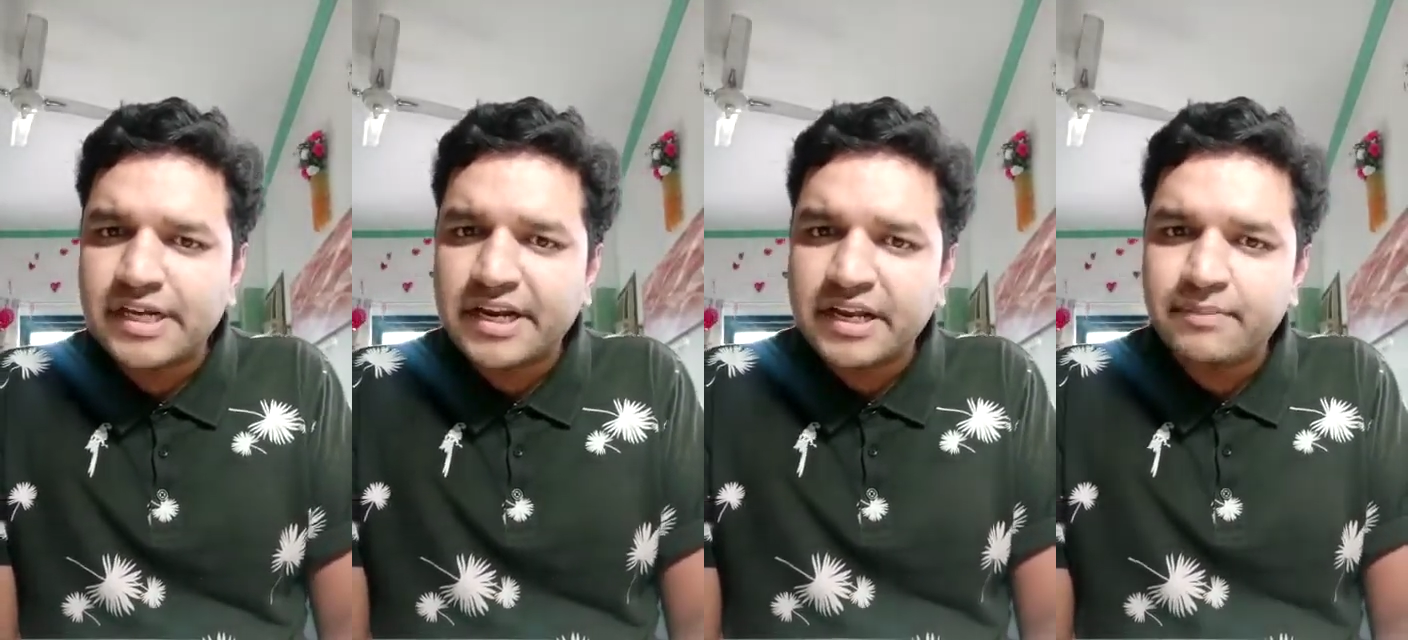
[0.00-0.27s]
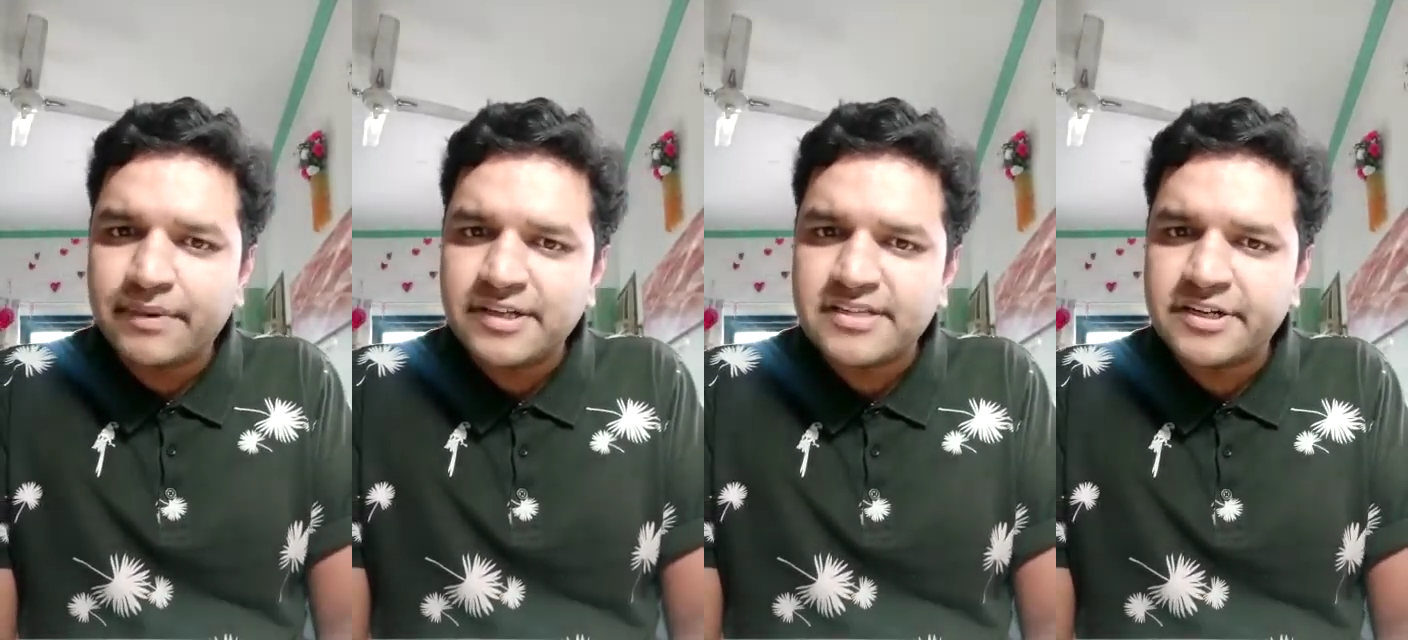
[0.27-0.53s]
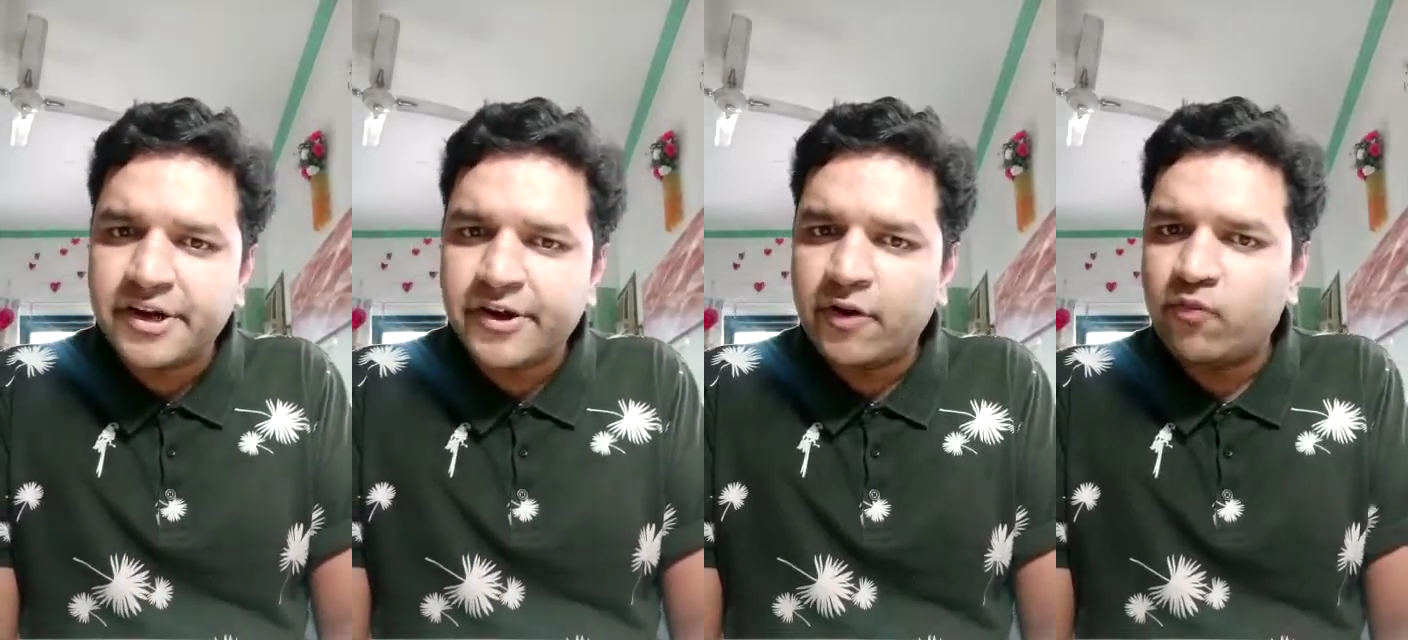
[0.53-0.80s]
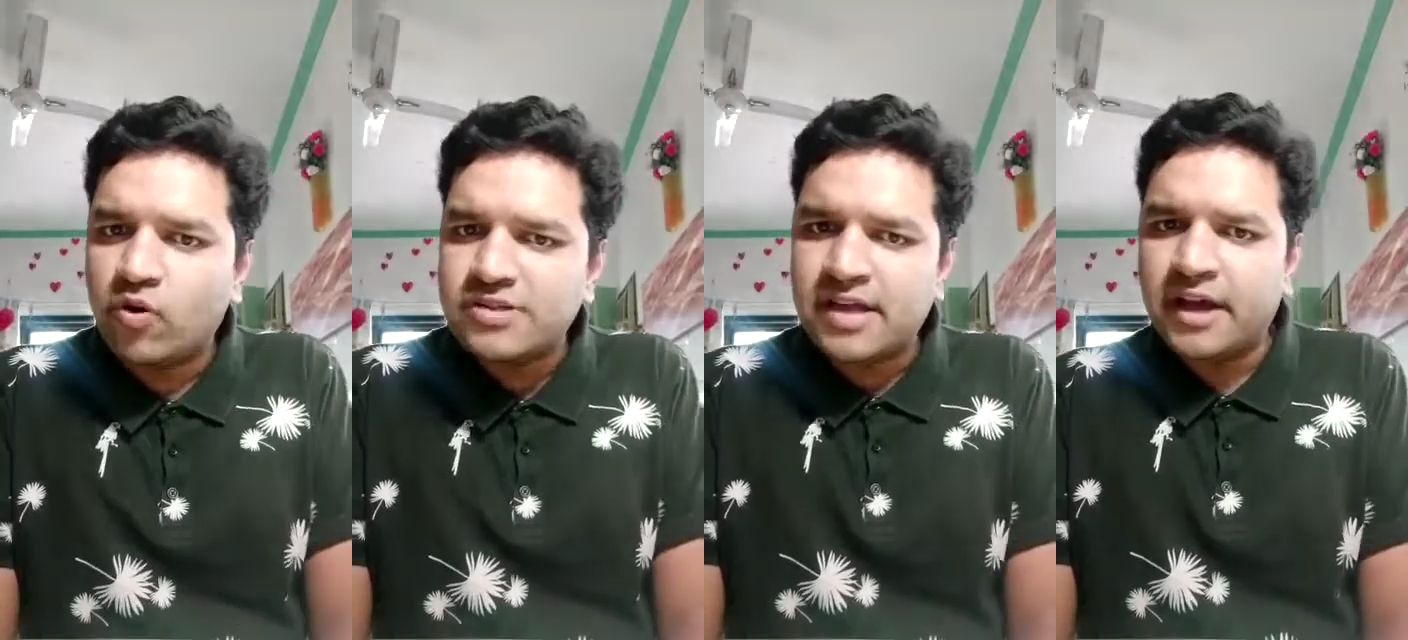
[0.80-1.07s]
our
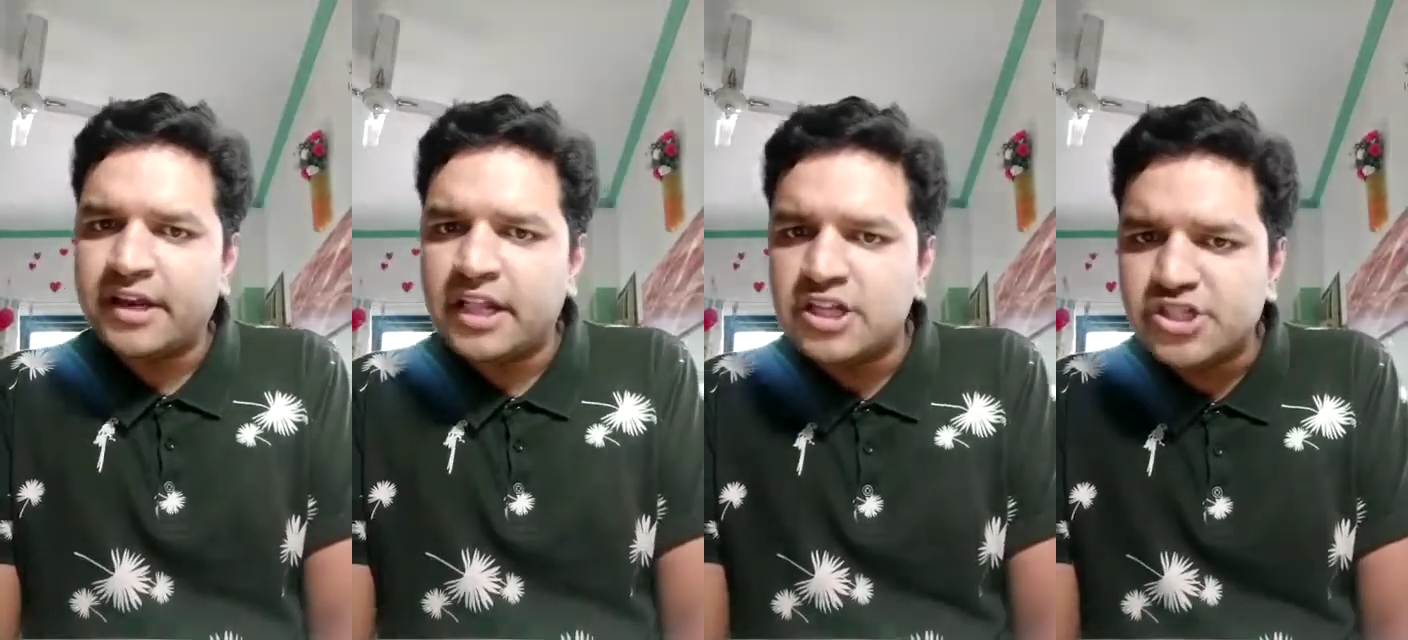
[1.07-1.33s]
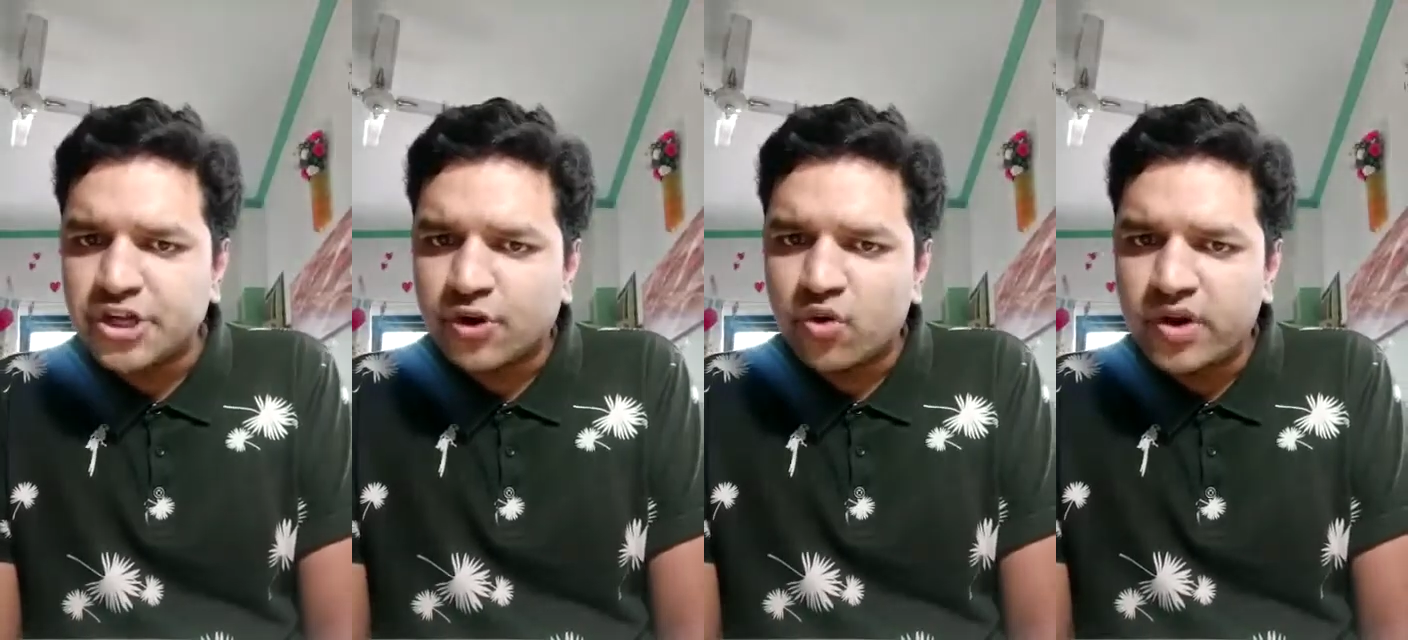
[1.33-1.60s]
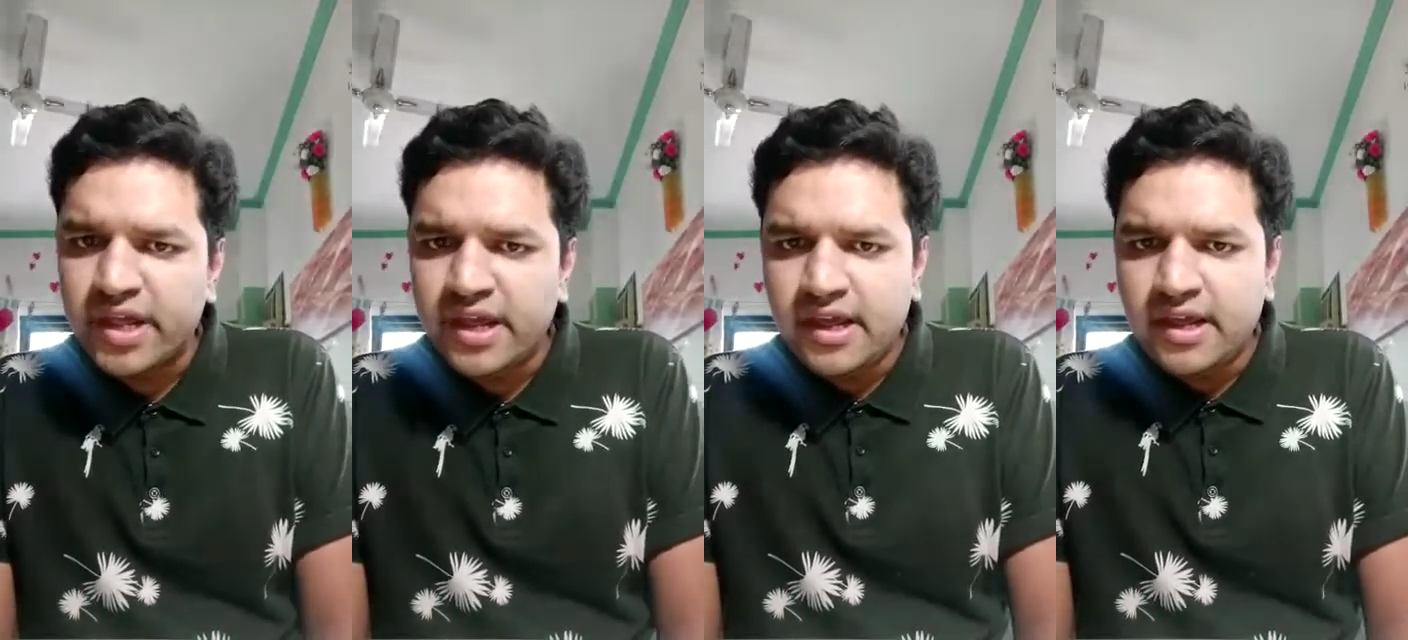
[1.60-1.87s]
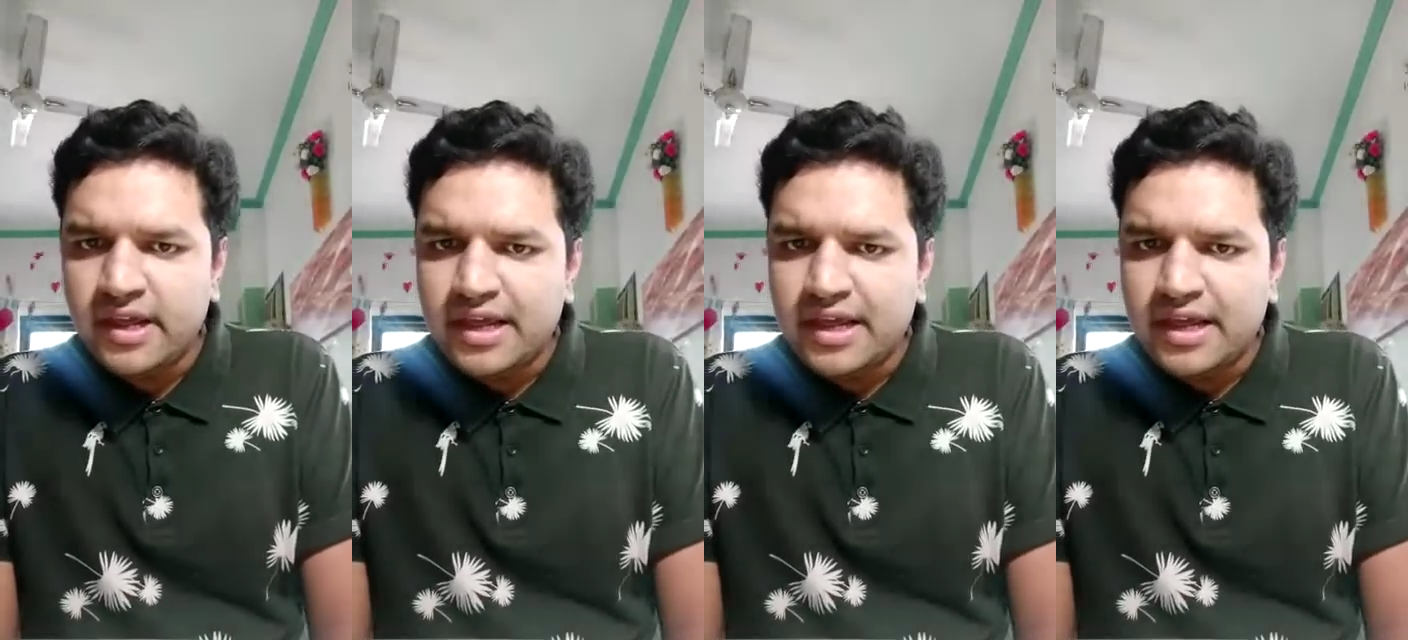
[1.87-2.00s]
representative was Anil Shirole,